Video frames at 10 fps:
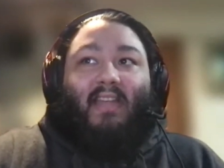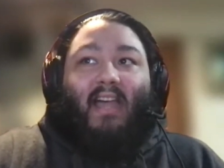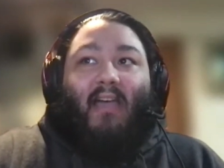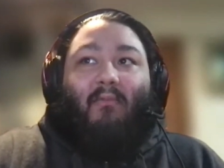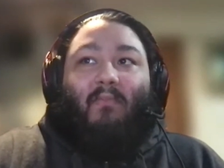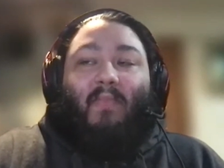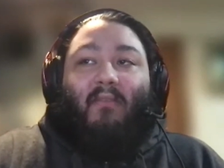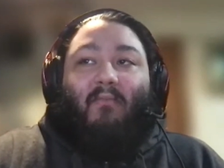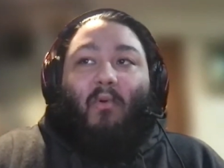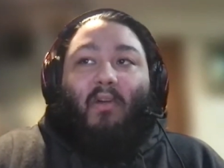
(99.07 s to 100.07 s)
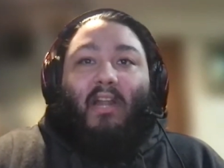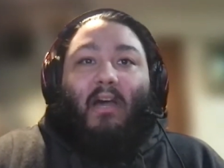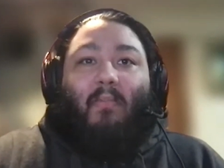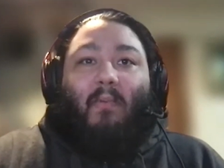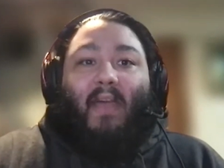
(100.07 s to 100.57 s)
I would be woken
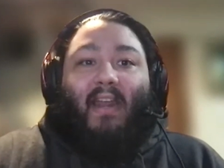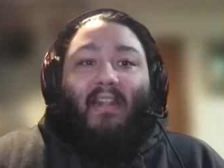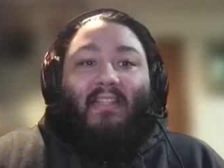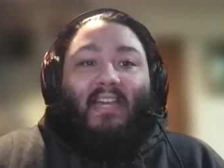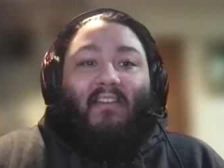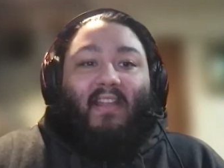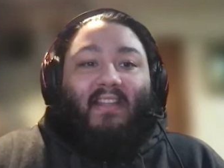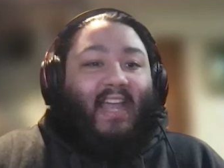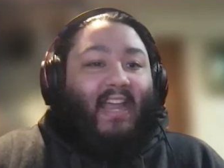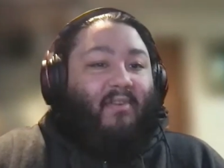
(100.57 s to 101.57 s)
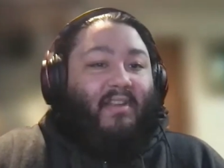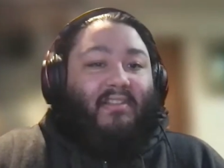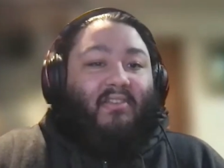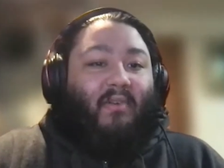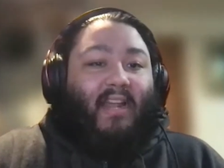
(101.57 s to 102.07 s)
up by like the sound of like
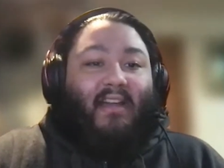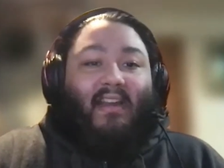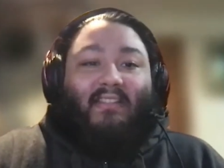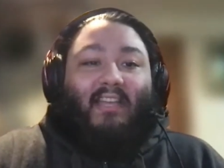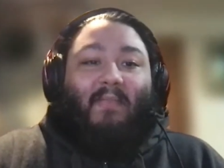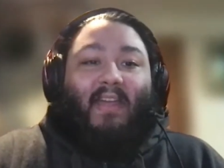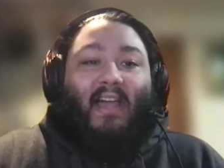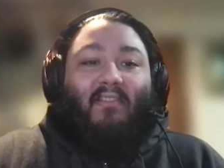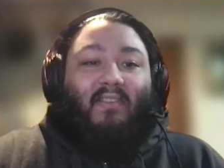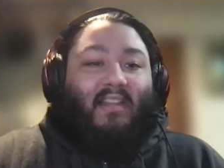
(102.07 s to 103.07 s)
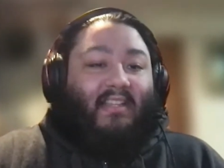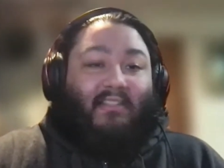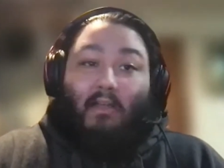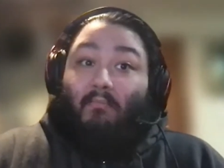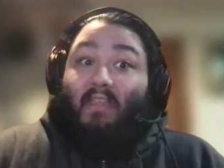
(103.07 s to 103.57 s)
sirens going on outside my house because like
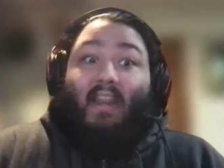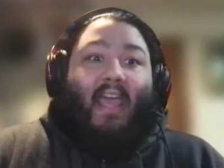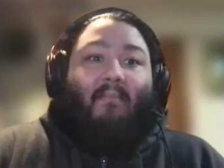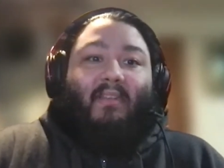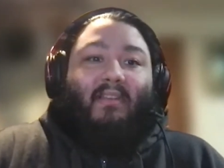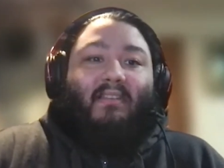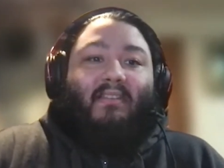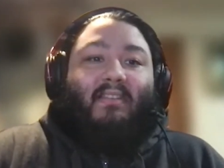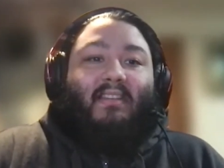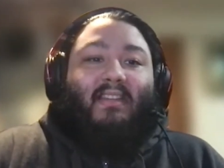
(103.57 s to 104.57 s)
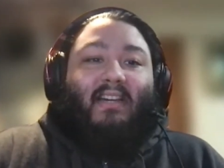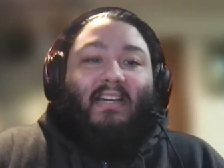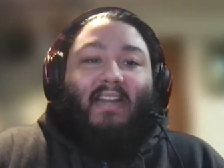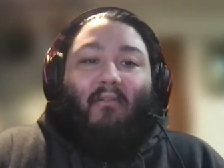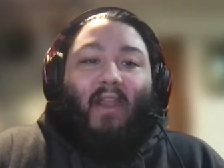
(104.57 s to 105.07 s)
something happened. Uh,
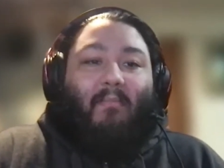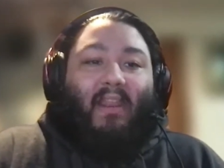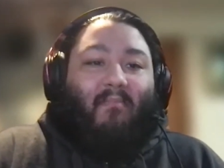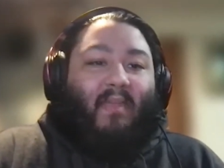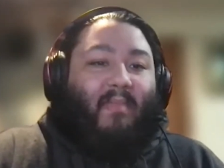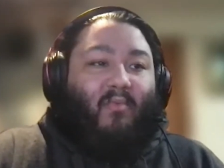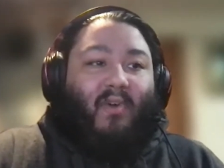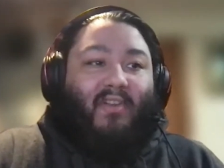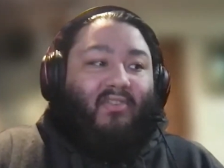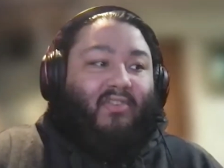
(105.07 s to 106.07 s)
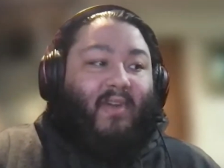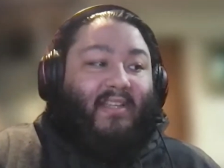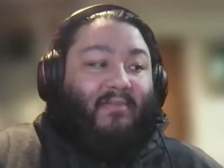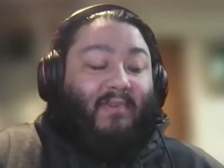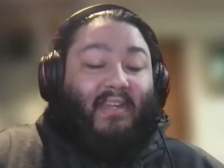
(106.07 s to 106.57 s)
and that would happen like maybe once or
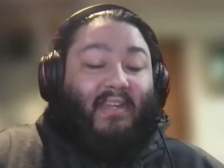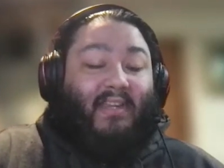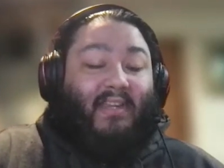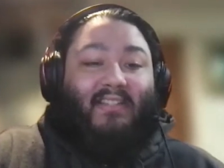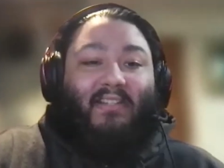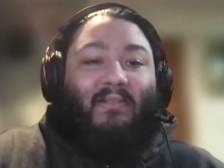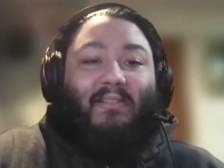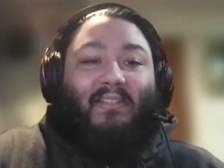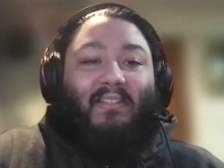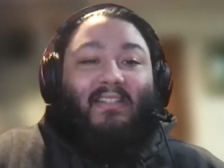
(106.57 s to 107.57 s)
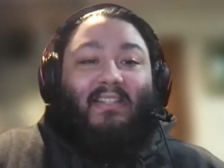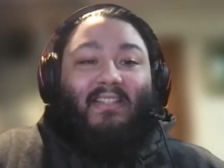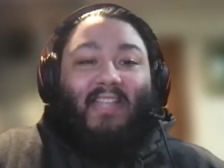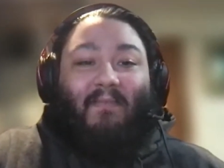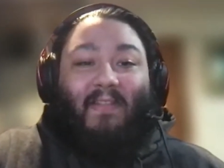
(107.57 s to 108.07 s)
twice a week. So
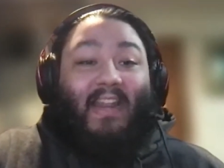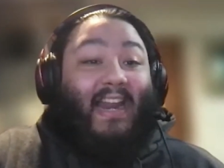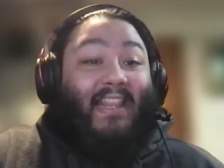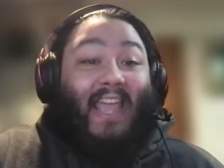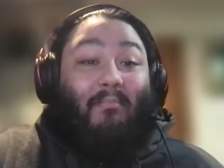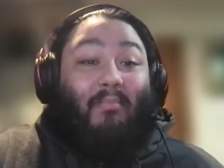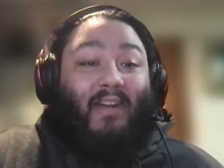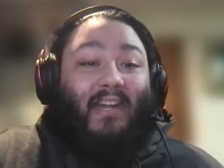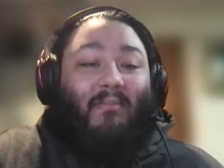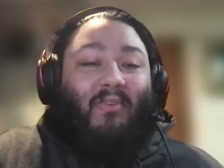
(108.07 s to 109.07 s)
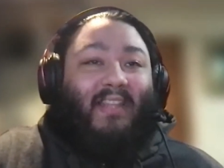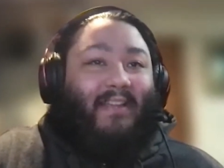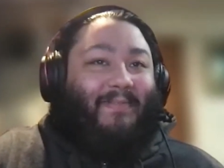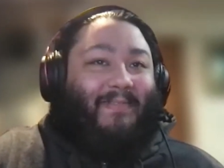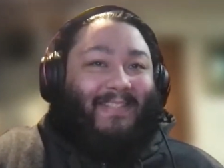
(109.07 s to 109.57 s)
definitely not at that point anymore,
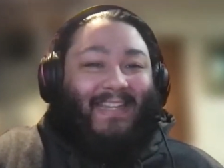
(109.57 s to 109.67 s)
thankfully.